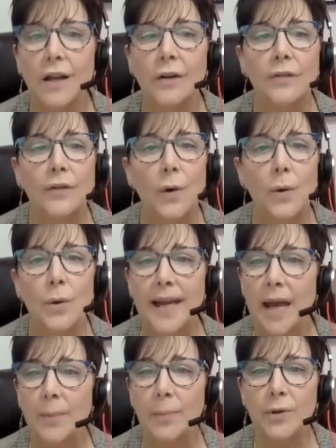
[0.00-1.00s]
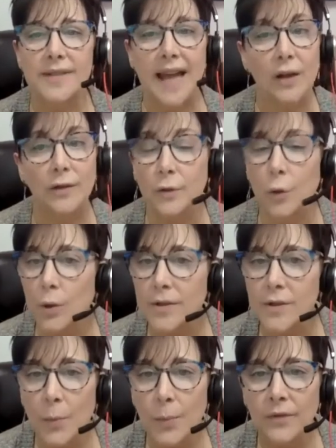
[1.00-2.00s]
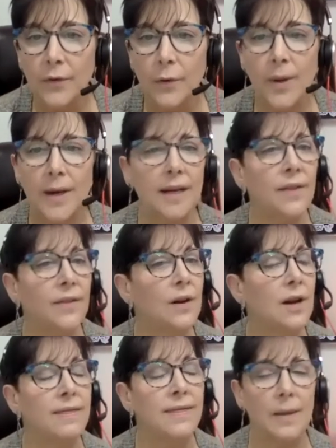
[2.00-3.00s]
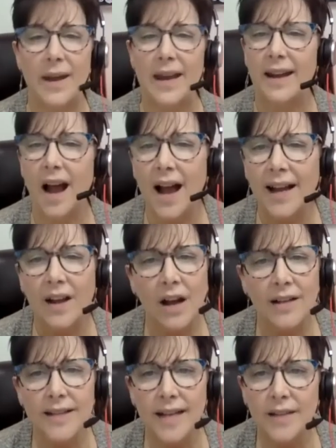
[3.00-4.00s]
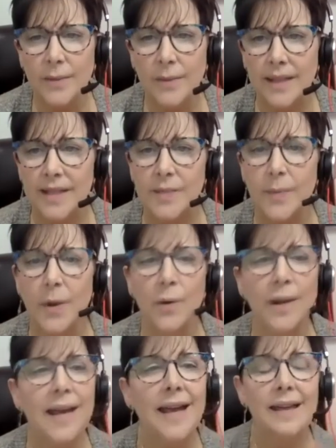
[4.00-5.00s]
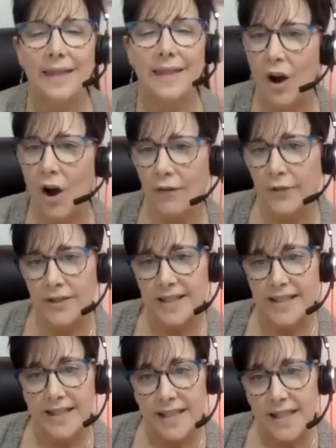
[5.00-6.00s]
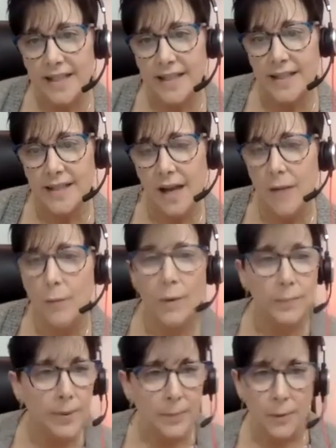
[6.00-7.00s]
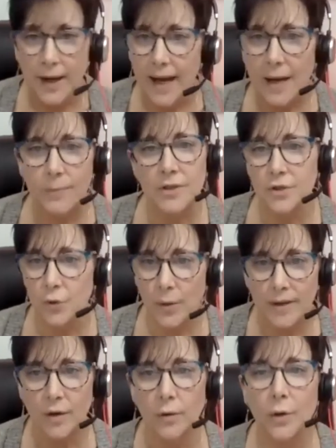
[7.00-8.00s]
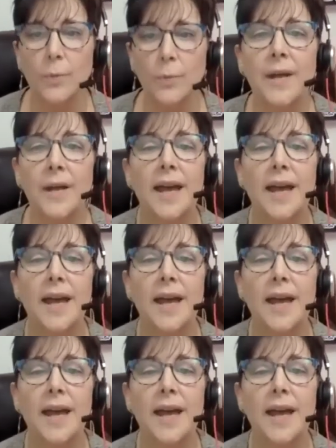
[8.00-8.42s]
So campers held doors open for one another. They made eye contact when they spoke. They offered seats when people came to join their group.